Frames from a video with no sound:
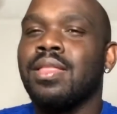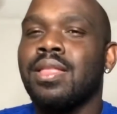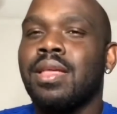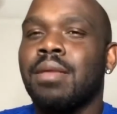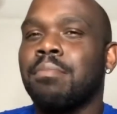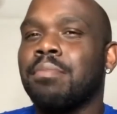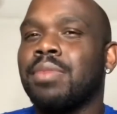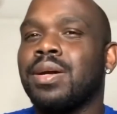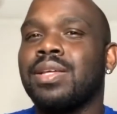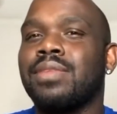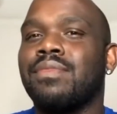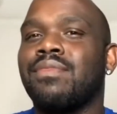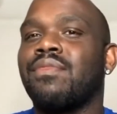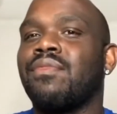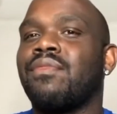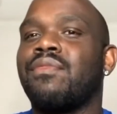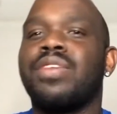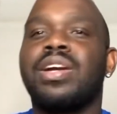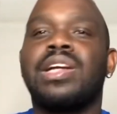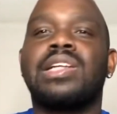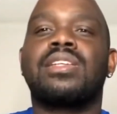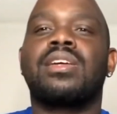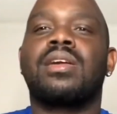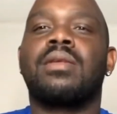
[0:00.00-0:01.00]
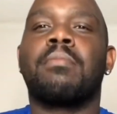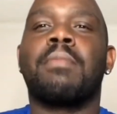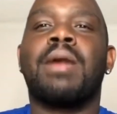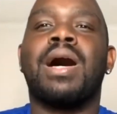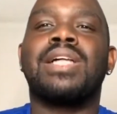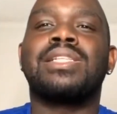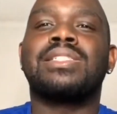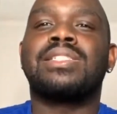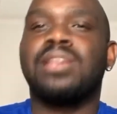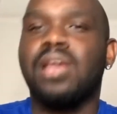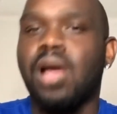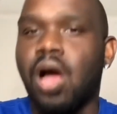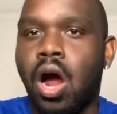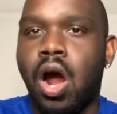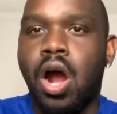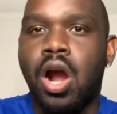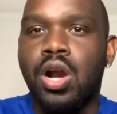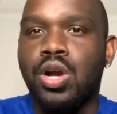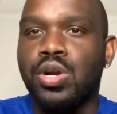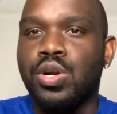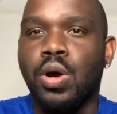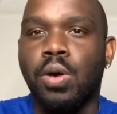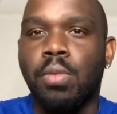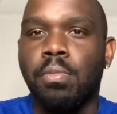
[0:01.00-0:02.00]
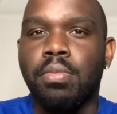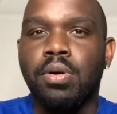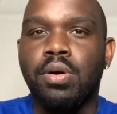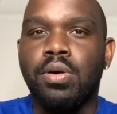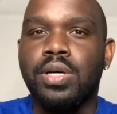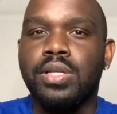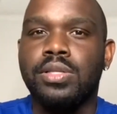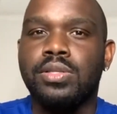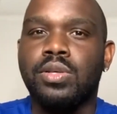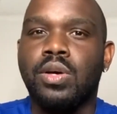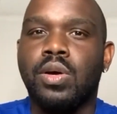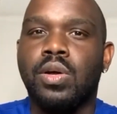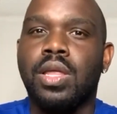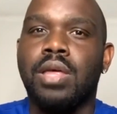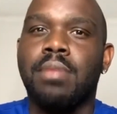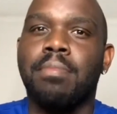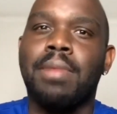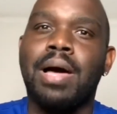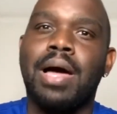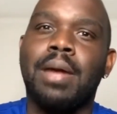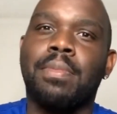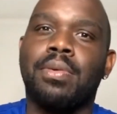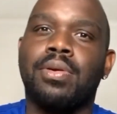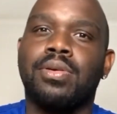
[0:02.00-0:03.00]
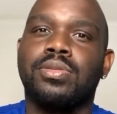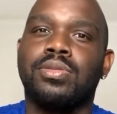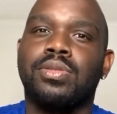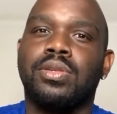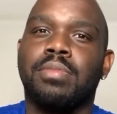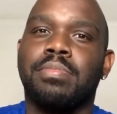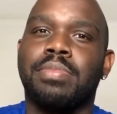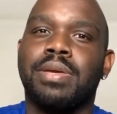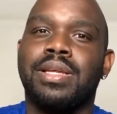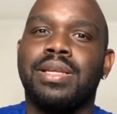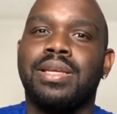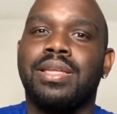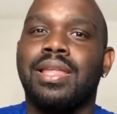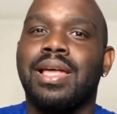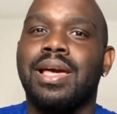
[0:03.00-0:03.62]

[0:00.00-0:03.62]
but Victor and Monty are no Bulk and Skull in my personal opinion.